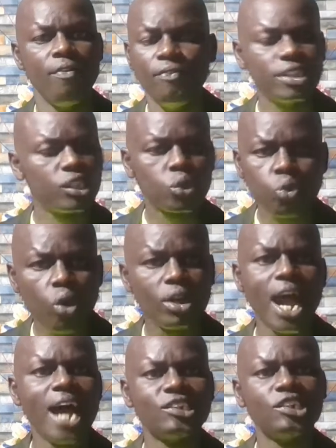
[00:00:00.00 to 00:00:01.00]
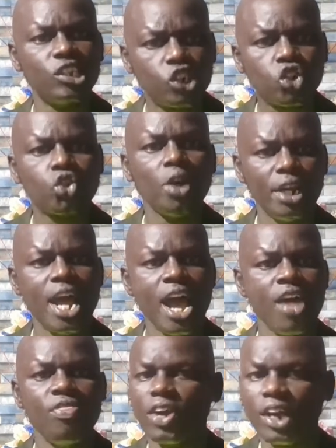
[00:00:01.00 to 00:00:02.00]
This is what has destroyed
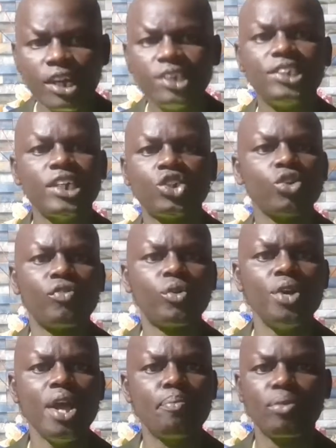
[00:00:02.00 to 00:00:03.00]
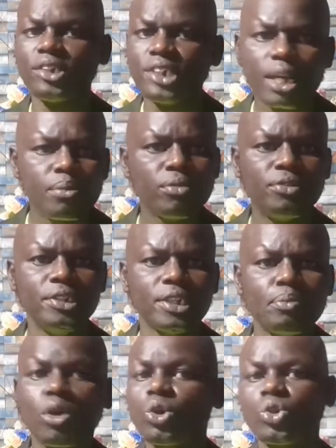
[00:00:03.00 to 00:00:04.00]
the Christians of today. Praise the name of
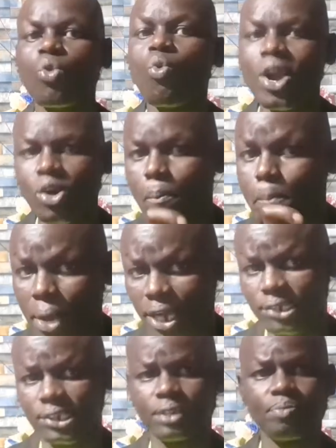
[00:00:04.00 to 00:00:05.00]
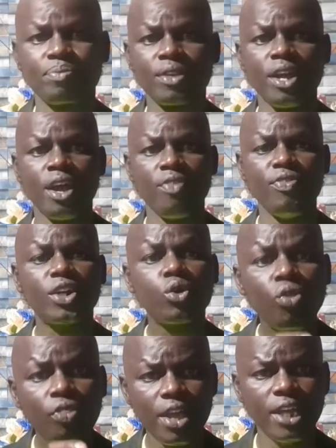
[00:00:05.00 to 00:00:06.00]
Jesus. Because we want to mix the
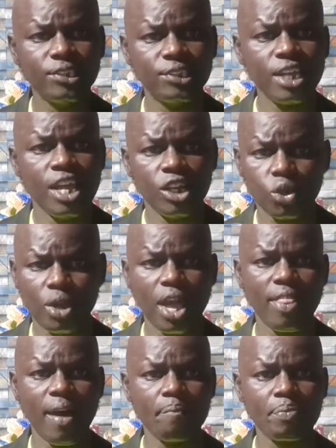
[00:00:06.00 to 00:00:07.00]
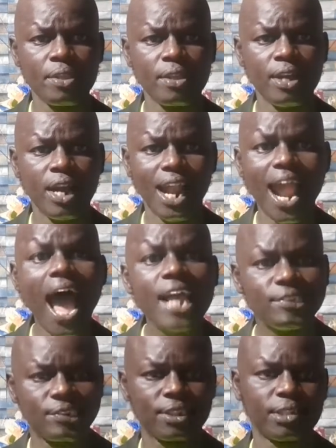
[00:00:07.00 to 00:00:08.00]
two things together.
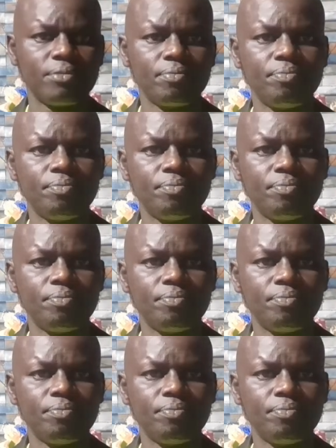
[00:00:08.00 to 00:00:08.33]
Lies.